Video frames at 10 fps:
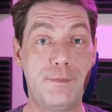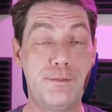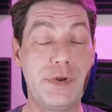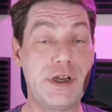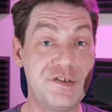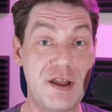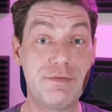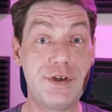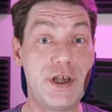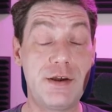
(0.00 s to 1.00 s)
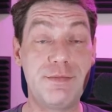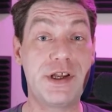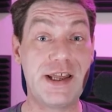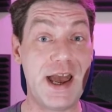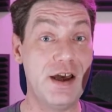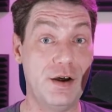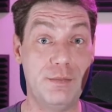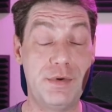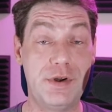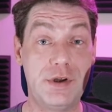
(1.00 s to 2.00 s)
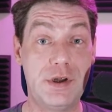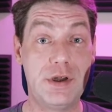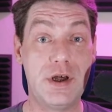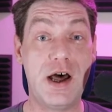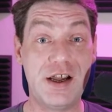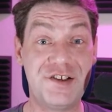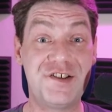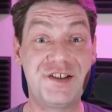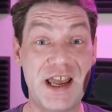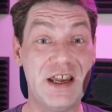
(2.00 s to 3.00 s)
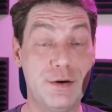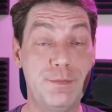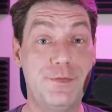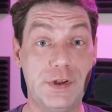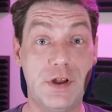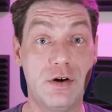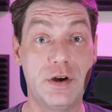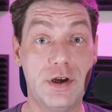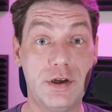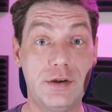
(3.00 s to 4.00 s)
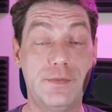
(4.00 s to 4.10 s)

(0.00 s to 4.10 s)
Because every time I get up, I stay up for longer.